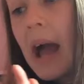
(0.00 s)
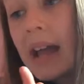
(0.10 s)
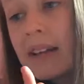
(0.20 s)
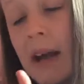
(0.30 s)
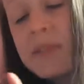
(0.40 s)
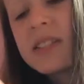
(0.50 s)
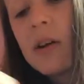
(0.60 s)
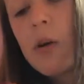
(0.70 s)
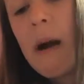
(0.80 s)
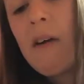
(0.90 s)
I have to
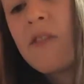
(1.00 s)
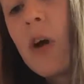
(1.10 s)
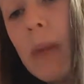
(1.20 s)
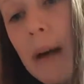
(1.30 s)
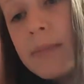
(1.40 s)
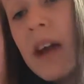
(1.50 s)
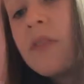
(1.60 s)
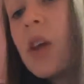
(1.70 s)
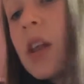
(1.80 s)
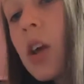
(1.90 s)
tell you about a film that I'm
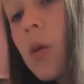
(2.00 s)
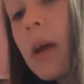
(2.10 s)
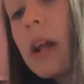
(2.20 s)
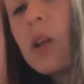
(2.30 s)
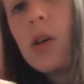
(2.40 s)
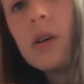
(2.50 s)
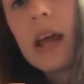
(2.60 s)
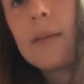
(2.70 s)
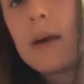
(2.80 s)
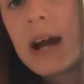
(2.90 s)
definitely going to include
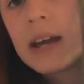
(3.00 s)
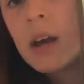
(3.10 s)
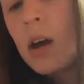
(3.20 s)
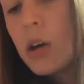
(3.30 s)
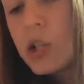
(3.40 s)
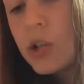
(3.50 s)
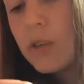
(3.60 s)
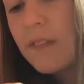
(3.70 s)
in my June